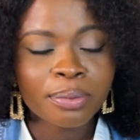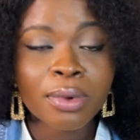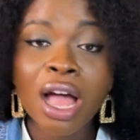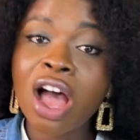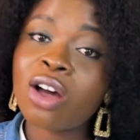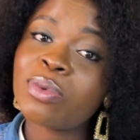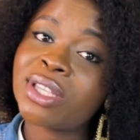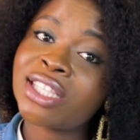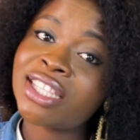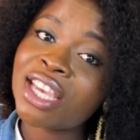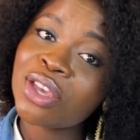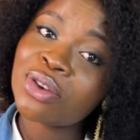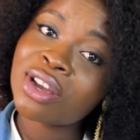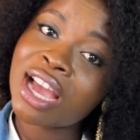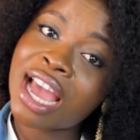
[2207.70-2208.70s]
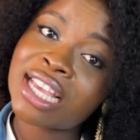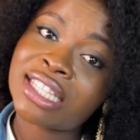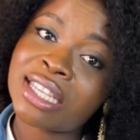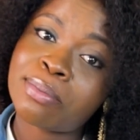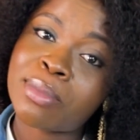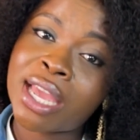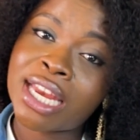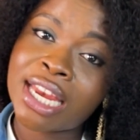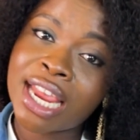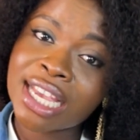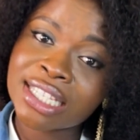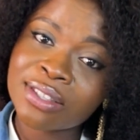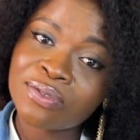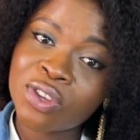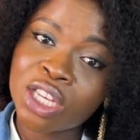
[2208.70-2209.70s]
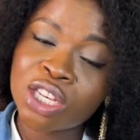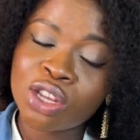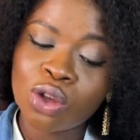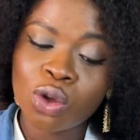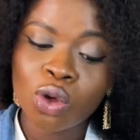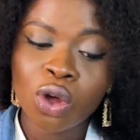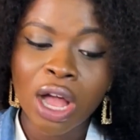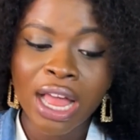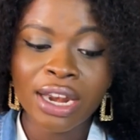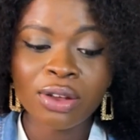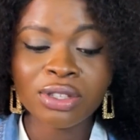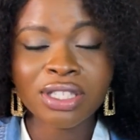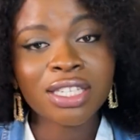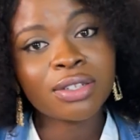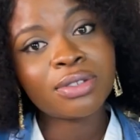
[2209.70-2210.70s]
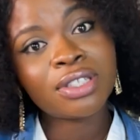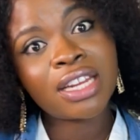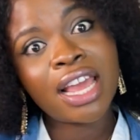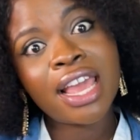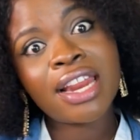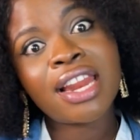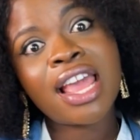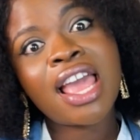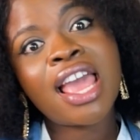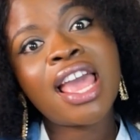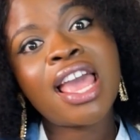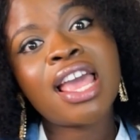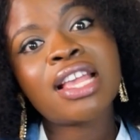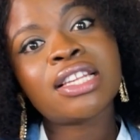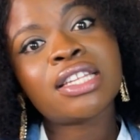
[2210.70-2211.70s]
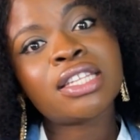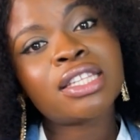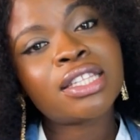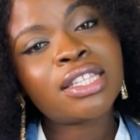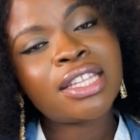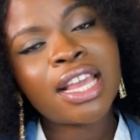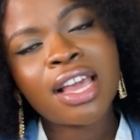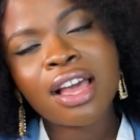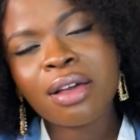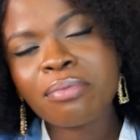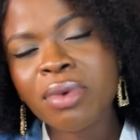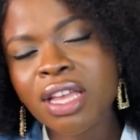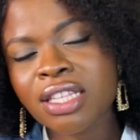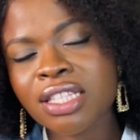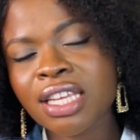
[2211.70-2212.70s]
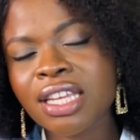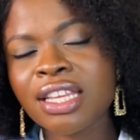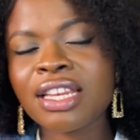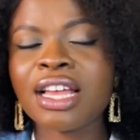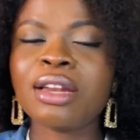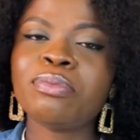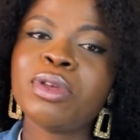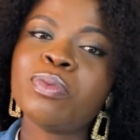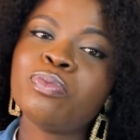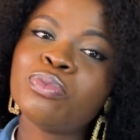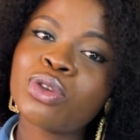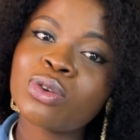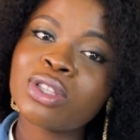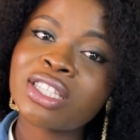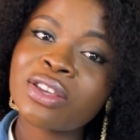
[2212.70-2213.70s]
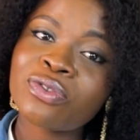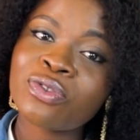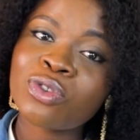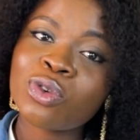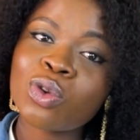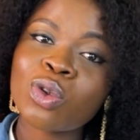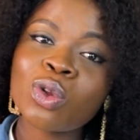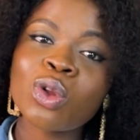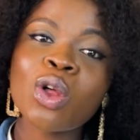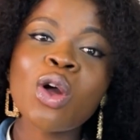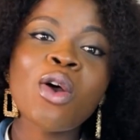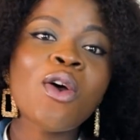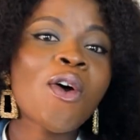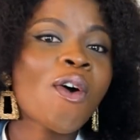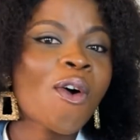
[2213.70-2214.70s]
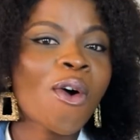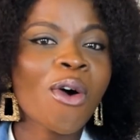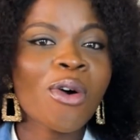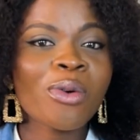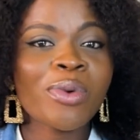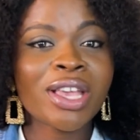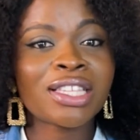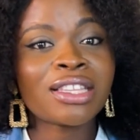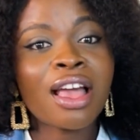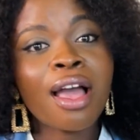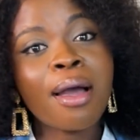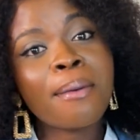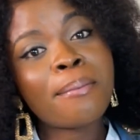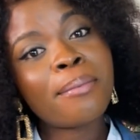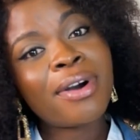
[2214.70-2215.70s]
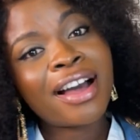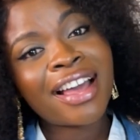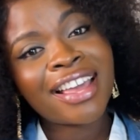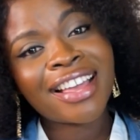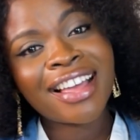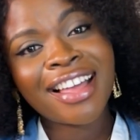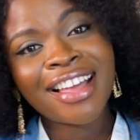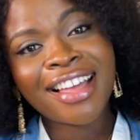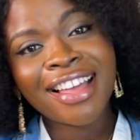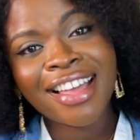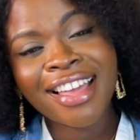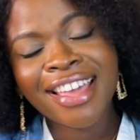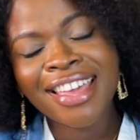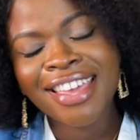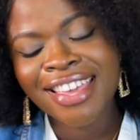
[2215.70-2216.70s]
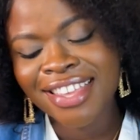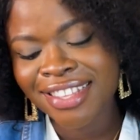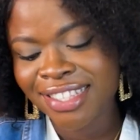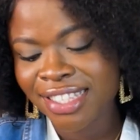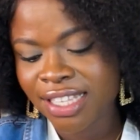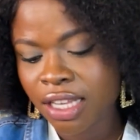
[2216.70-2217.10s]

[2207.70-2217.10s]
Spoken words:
I'll be seeing you guys in my next video. And until then, stay amazing and be beautiful always. Bye, guys.